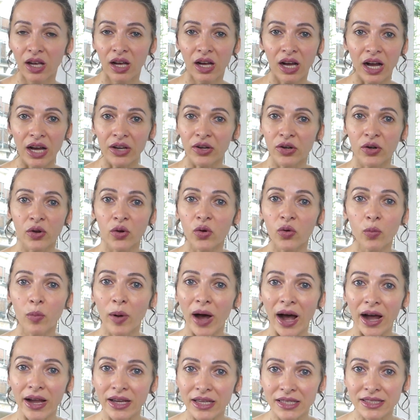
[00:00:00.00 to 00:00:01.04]
I don't know,
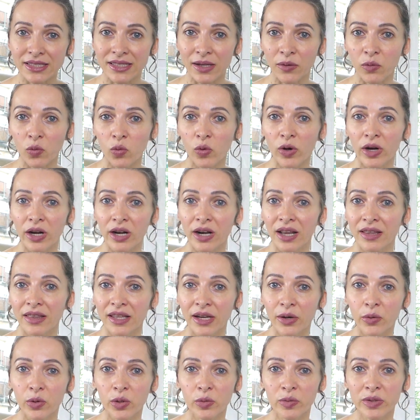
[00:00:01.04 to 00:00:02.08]
buy it somewhere and
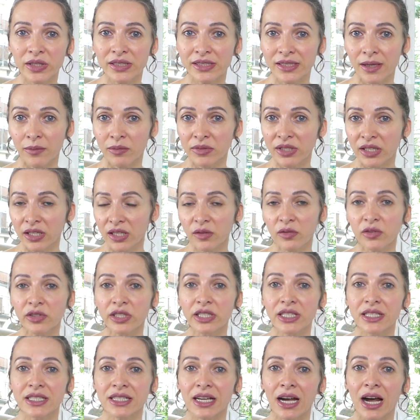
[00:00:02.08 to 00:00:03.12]
there will be some
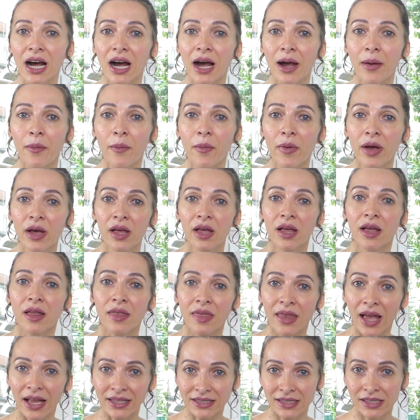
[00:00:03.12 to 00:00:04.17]
delivery time,
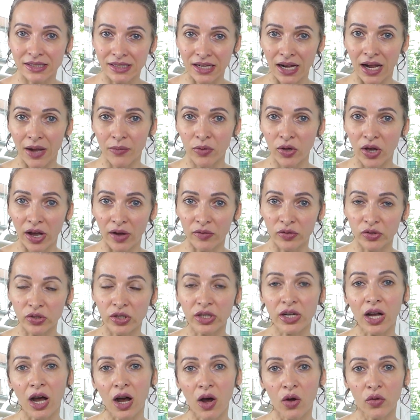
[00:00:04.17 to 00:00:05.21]
that's the time you have to
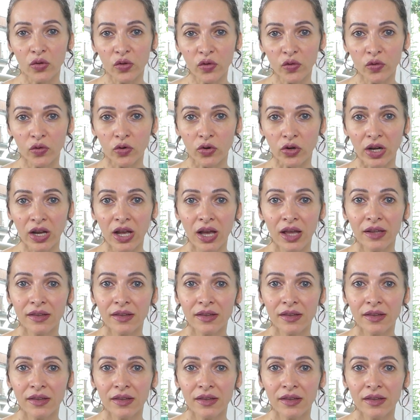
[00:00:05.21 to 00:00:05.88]
account for.